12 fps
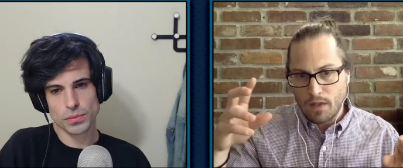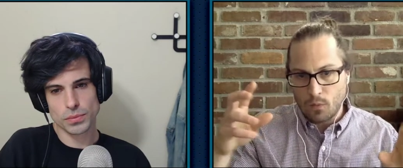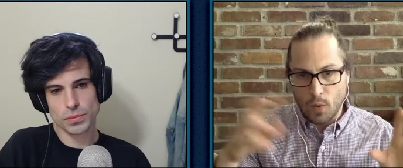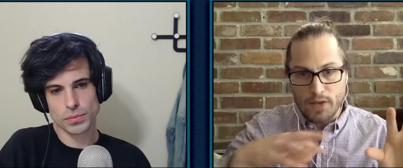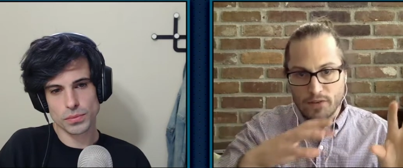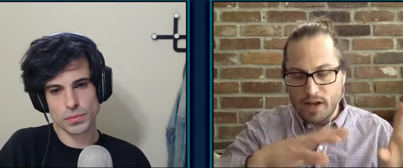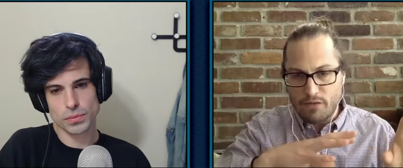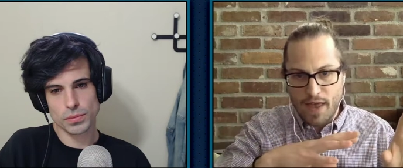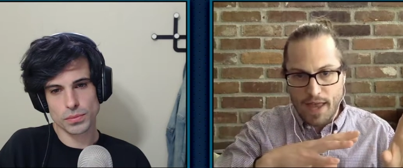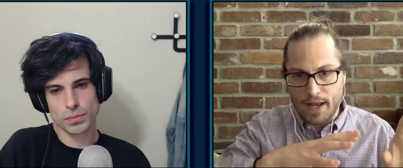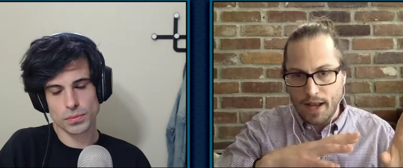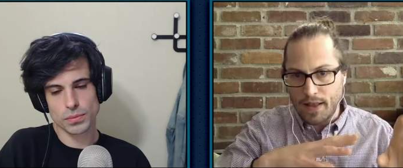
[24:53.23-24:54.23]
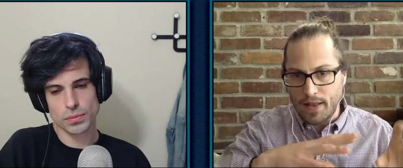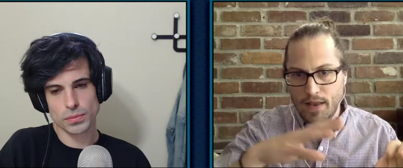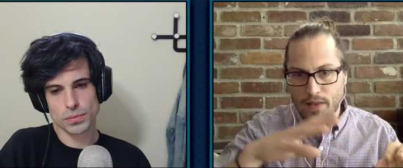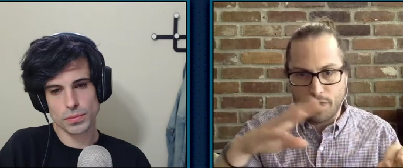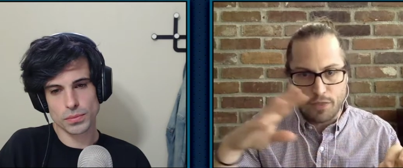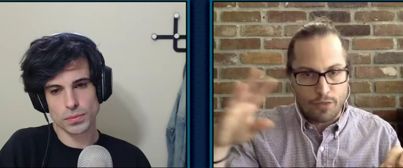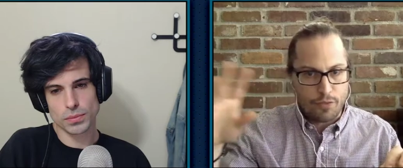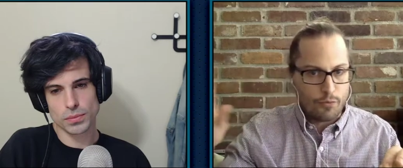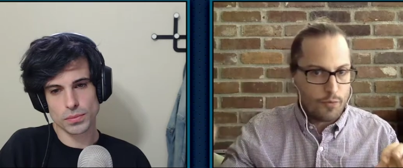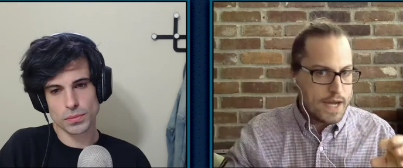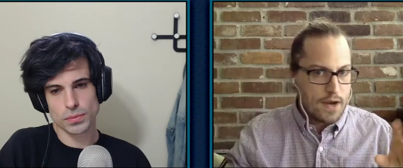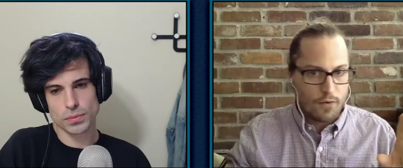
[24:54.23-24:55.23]
Speaker 1: wins an event, and then
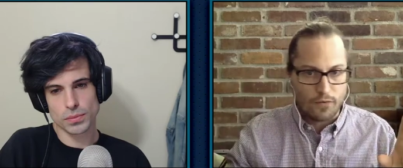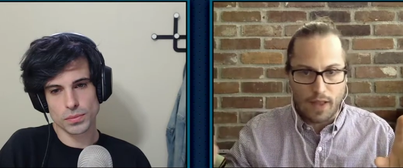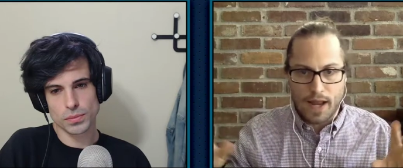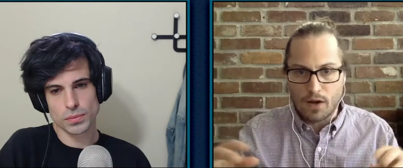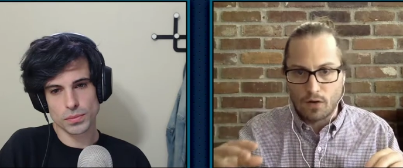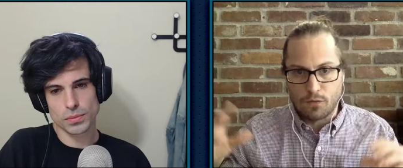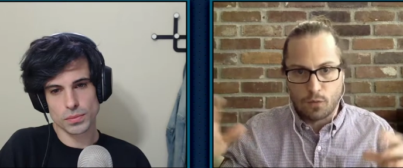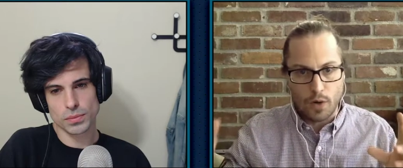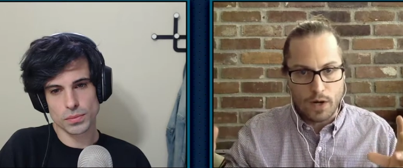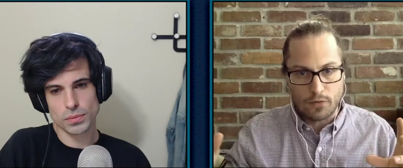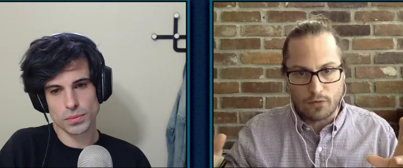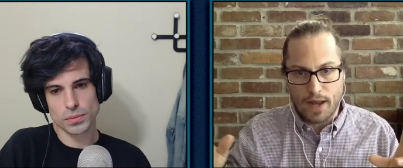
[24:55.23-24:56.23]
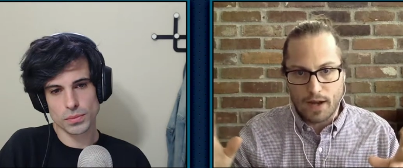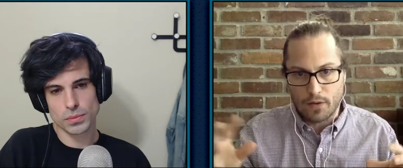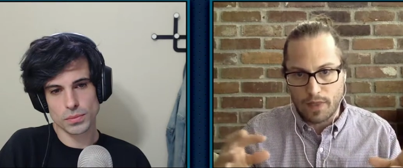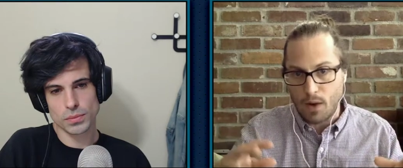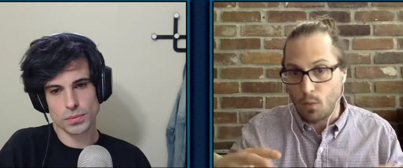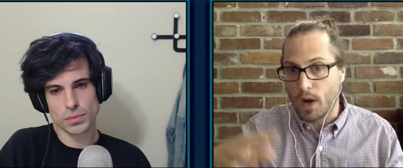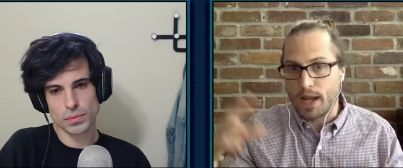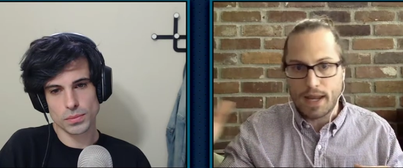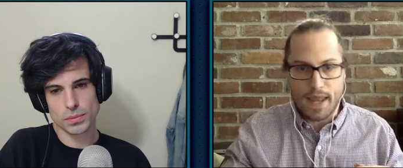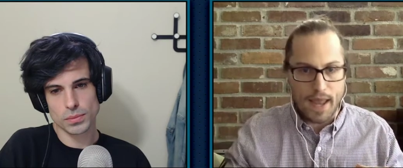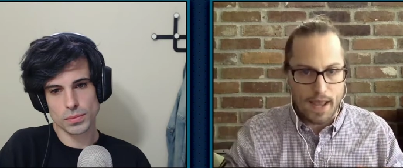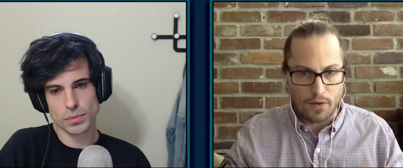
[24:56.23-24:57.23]
three years later, four years later, they win
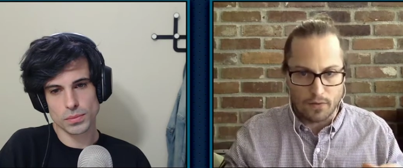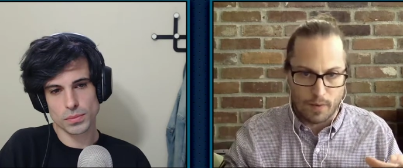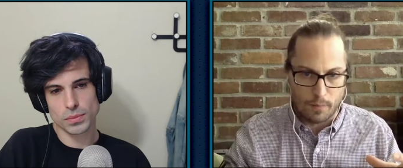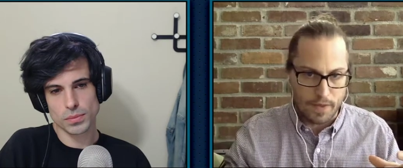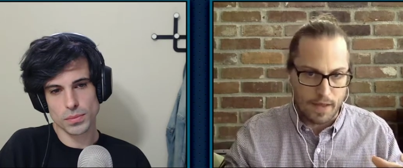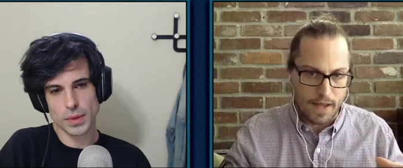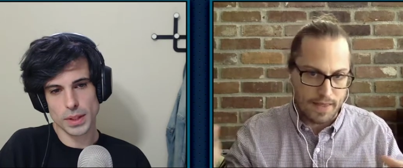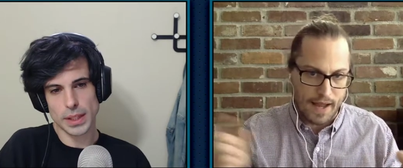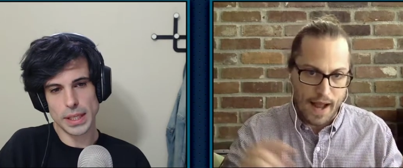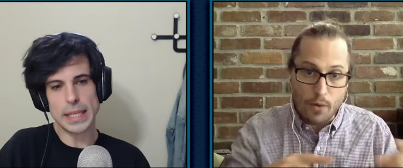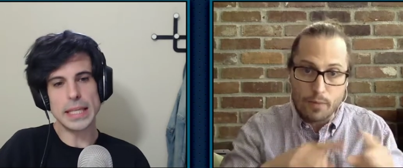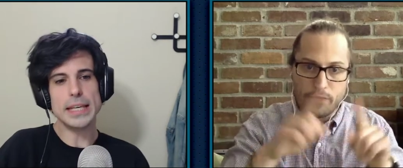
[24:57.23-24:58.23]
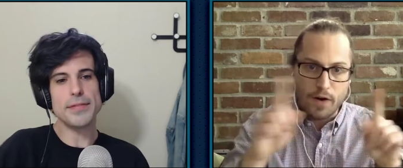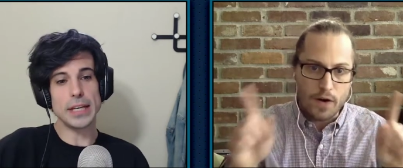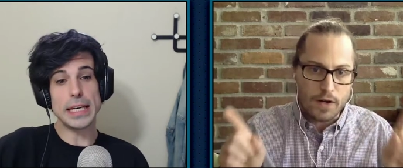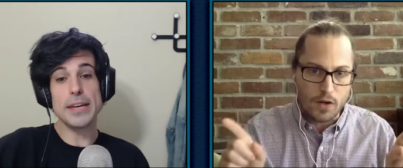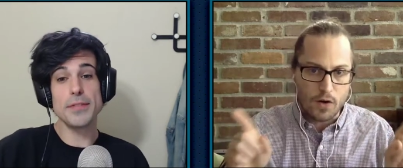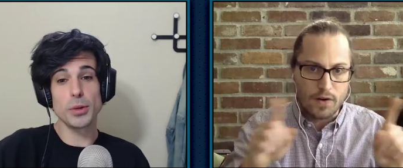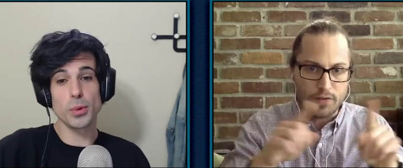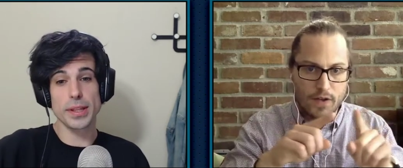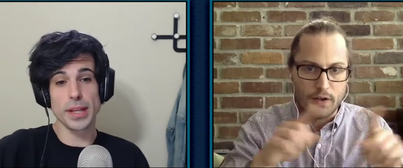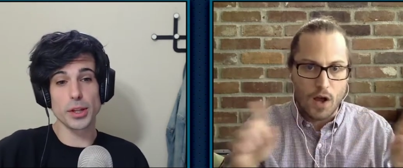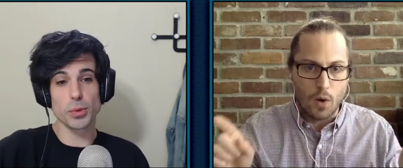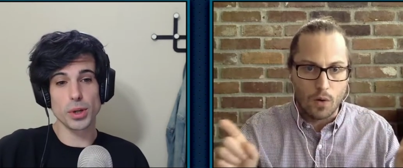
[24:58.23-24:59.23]
again or something like that. I would be very Even curious with
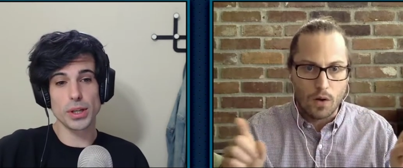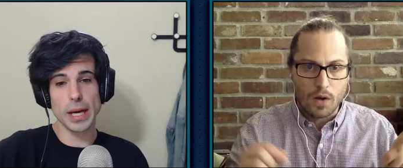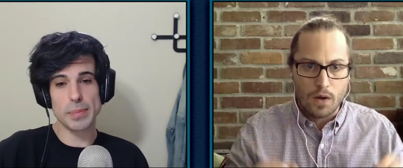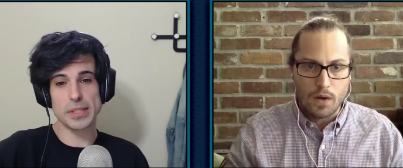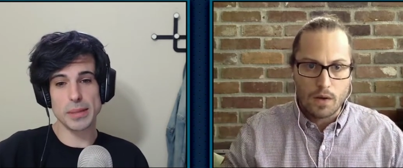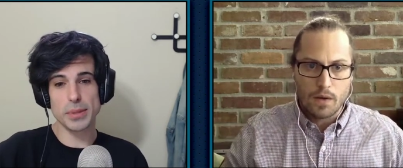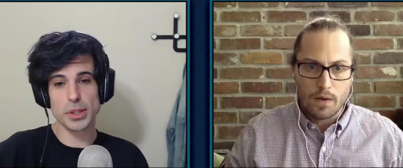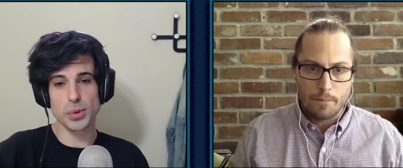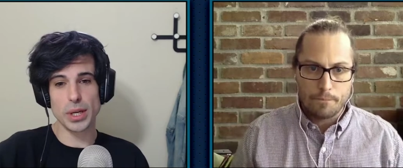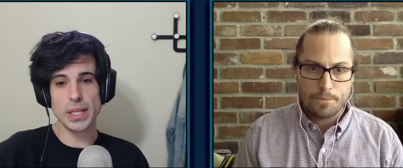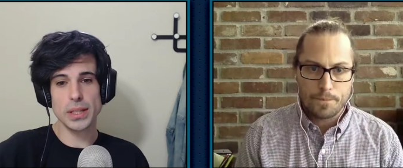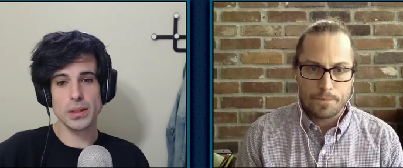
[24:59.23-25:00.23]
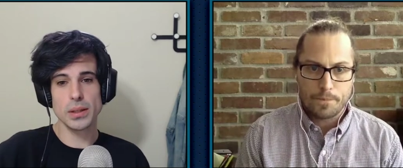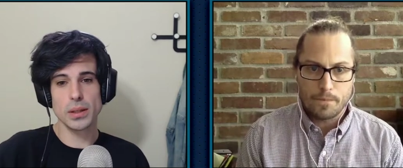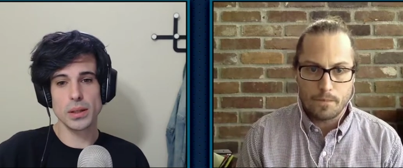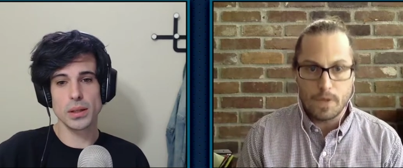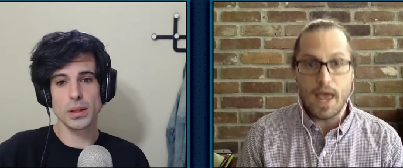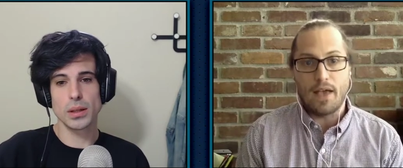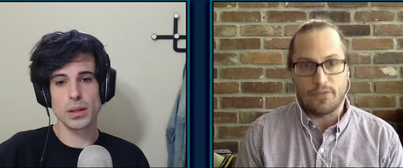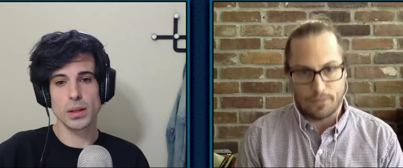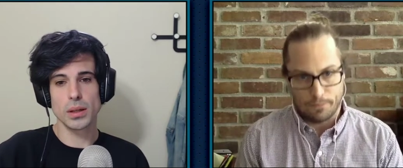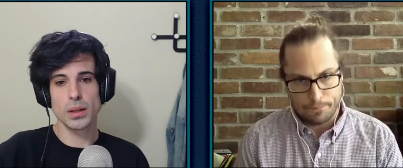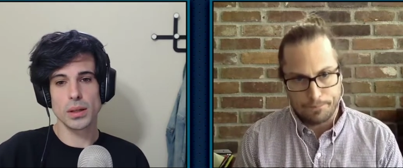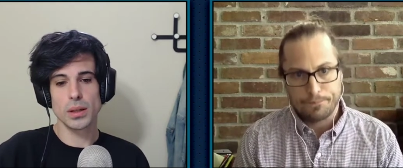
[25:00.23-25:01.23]
other World
Speaker 2: Cups in between. Yes.
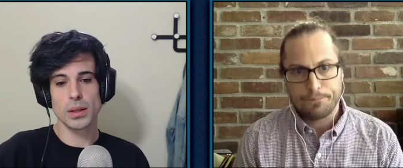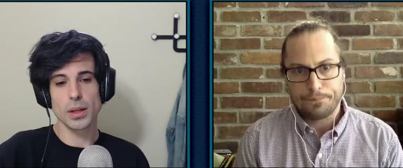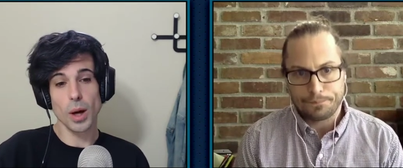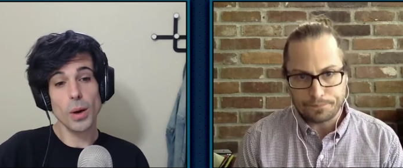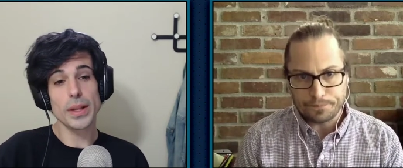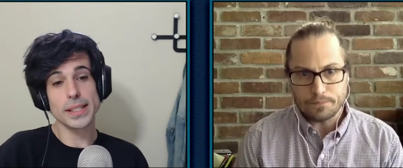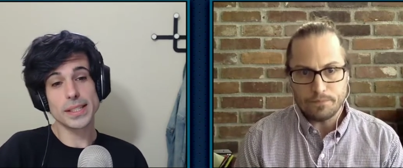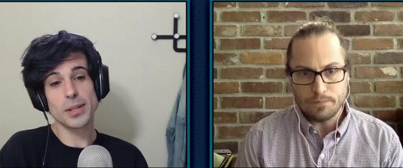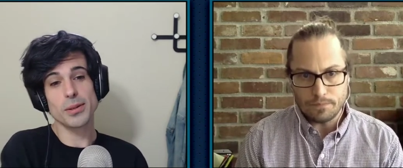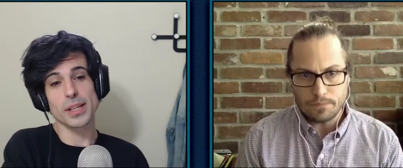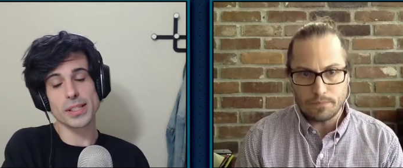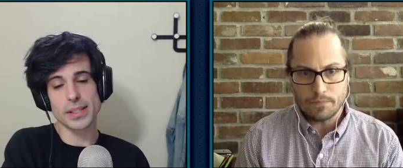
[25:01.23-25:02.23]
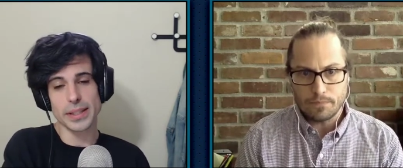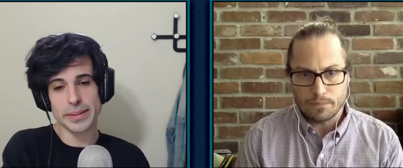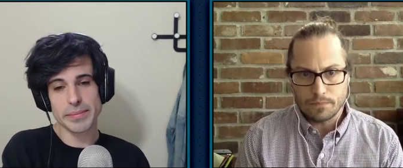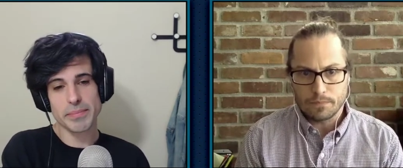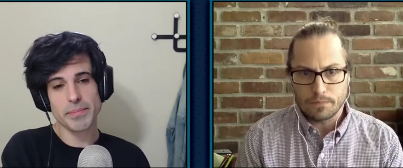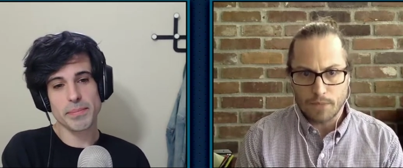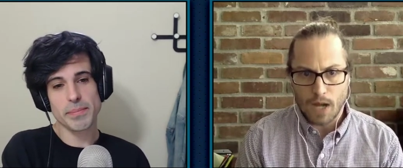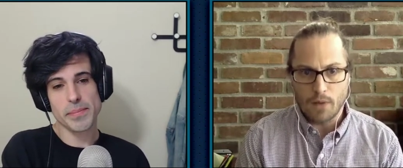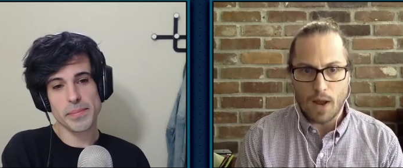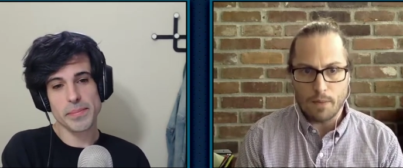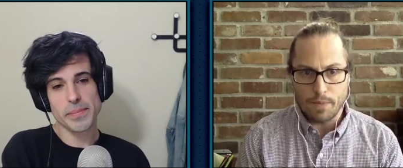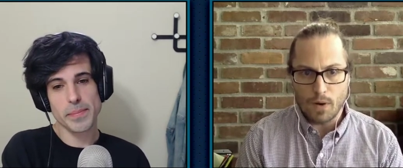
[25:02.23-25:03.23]
Oh, that's interesting.
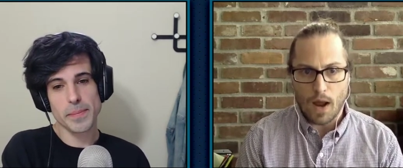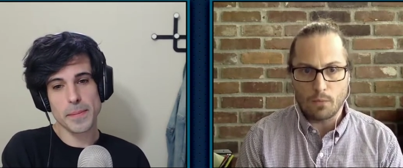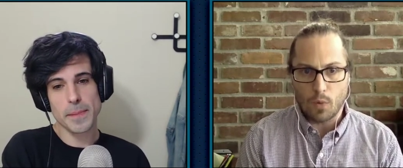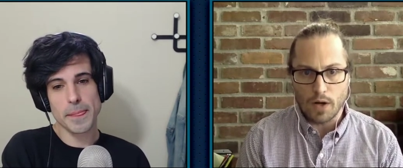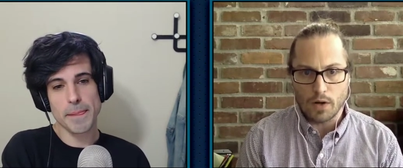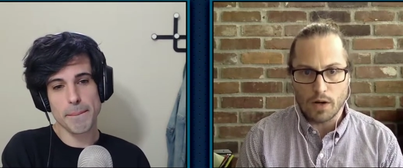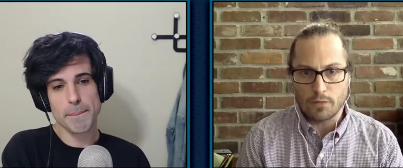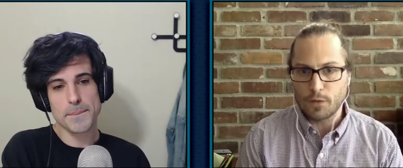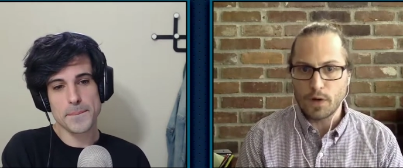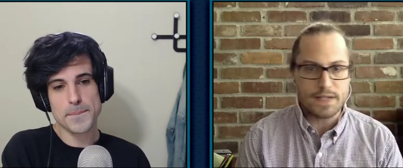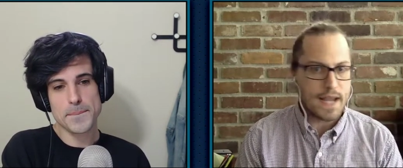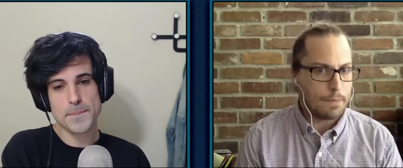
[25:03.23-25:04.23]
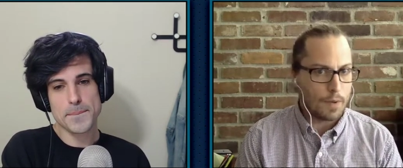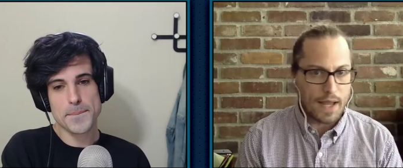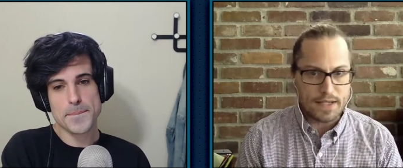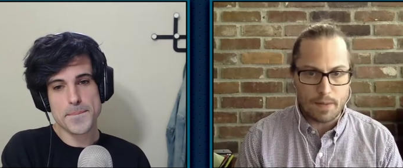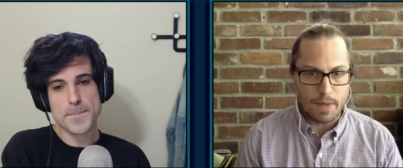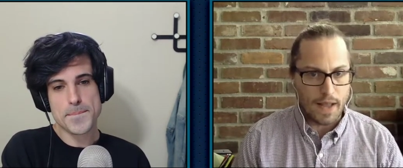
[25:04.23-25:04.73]
Speaker 1: I'd, I'd, be I'd wonder if, for example, like somebody